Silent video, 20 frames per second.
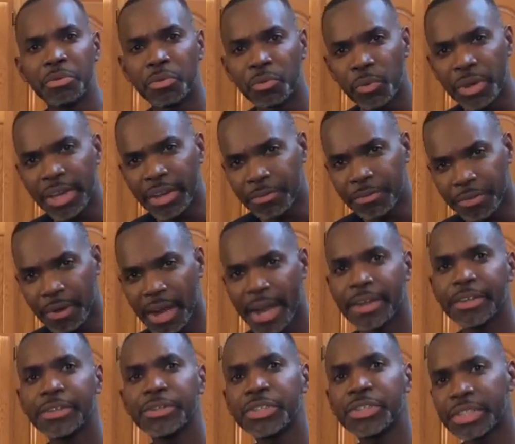we
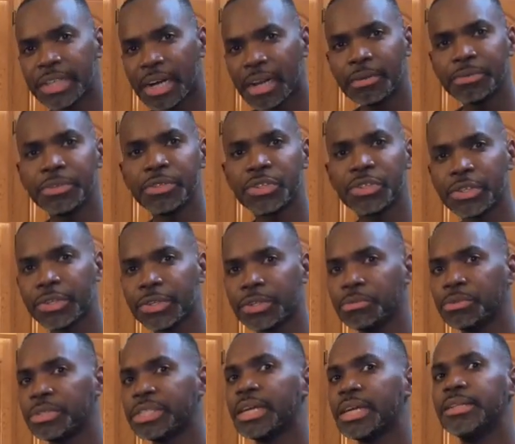find ourselves in
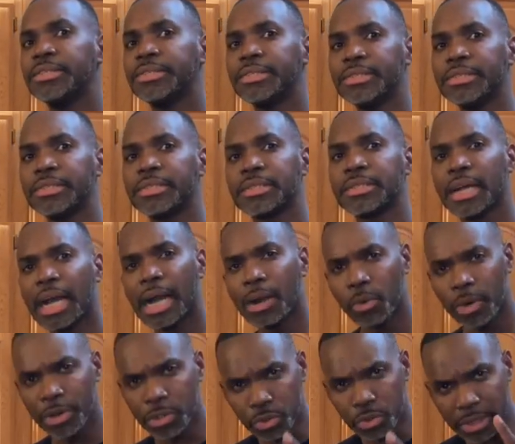circumstances. I
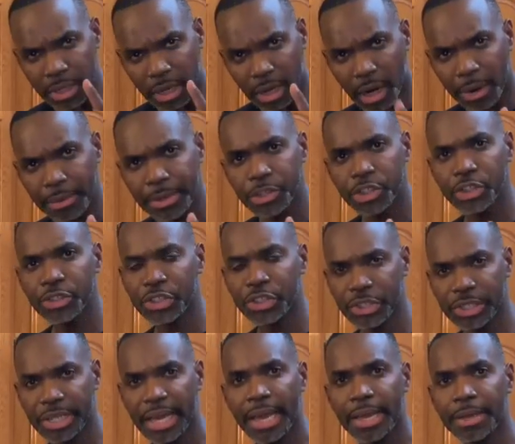want to encourage you
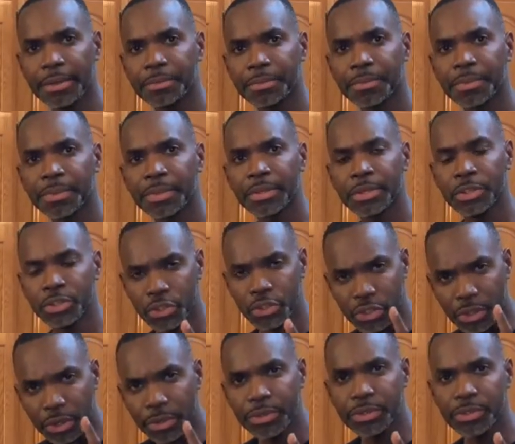today to
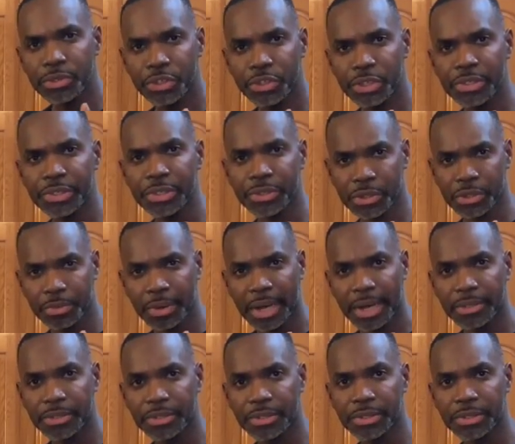turn to Jesus
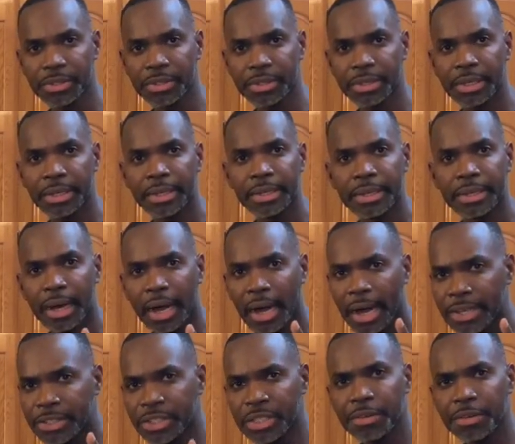Christ.
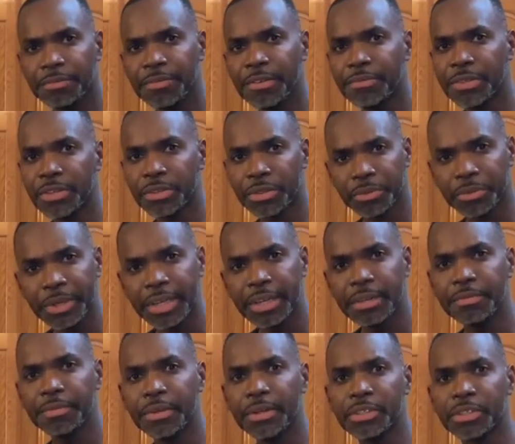Isaiah 53
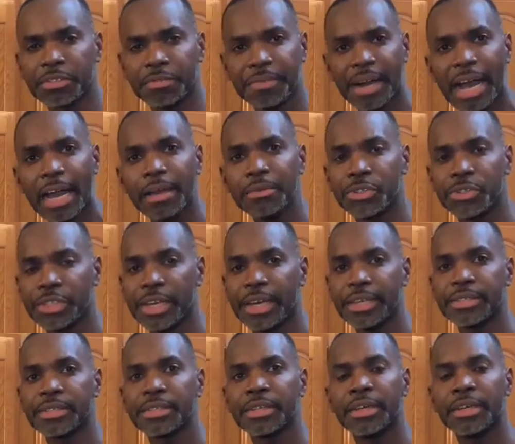and verse 5
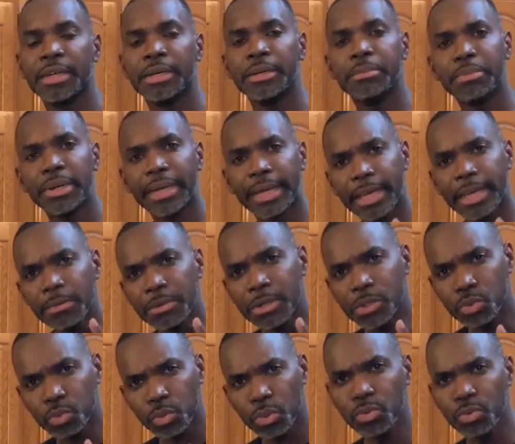says, "But he
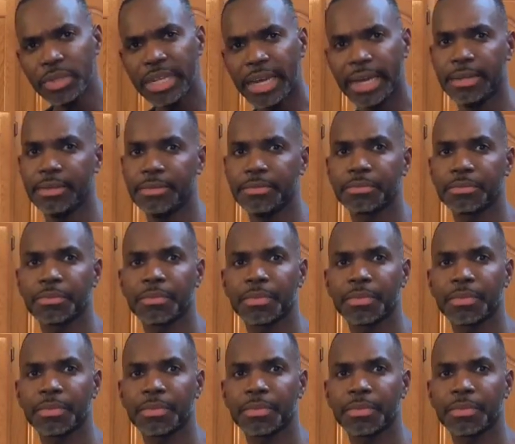was wounded